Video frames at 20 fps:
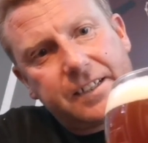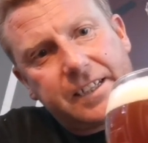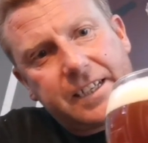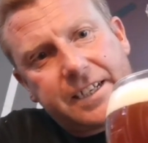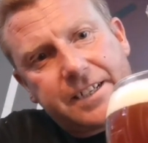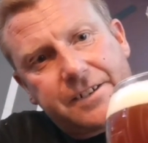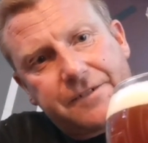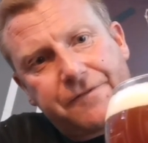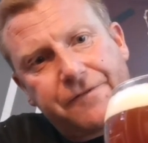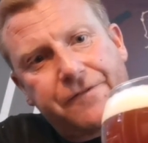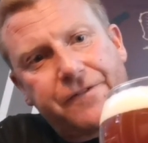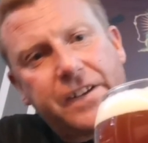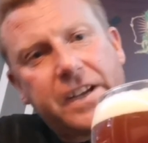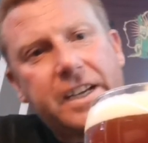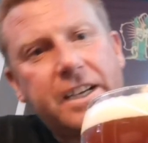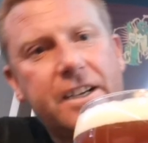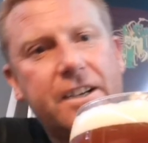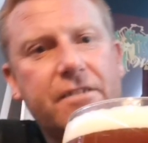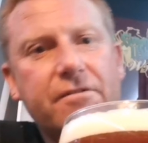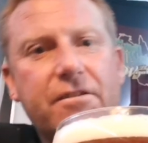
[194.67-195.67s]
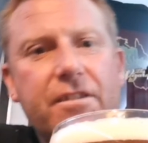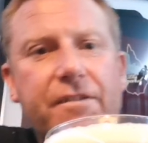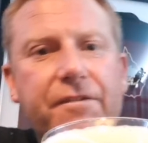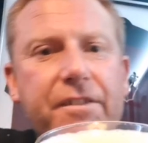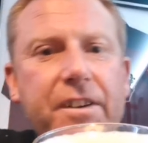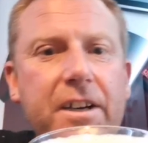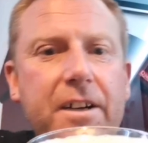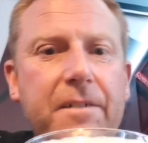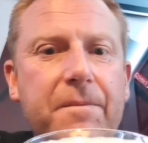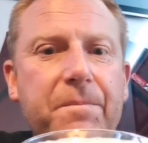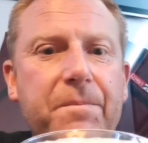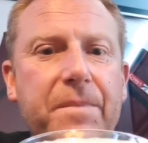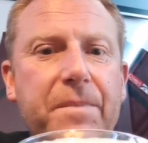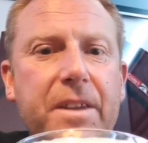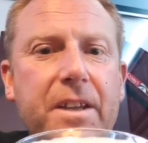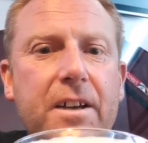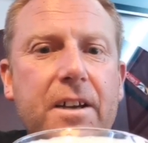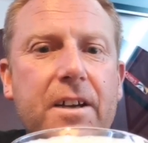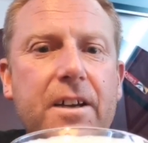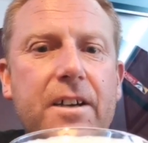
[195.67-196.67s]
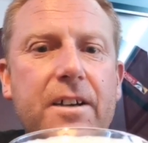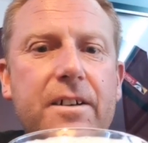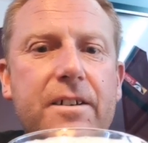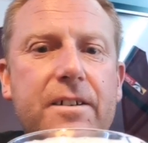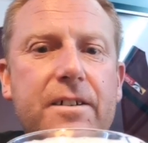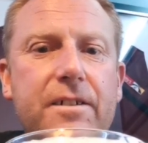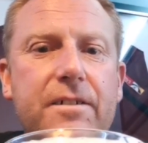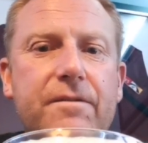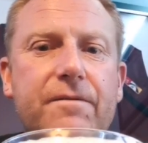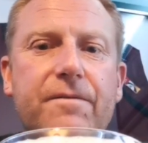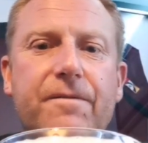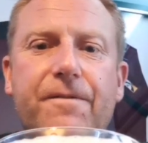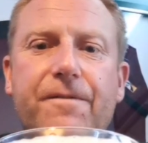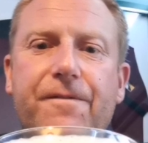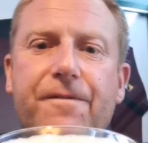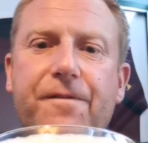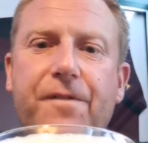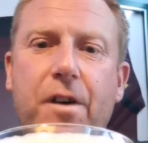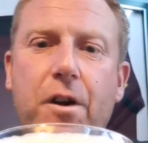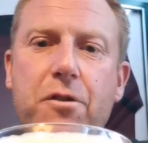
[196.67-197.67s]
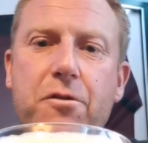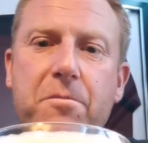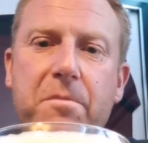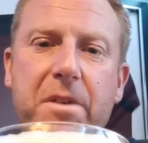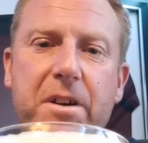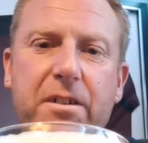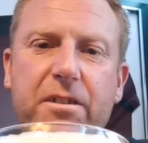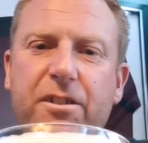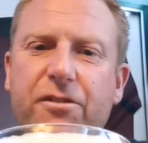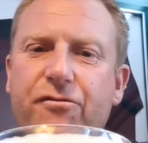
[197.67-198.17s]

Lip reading: There's a finger of foam,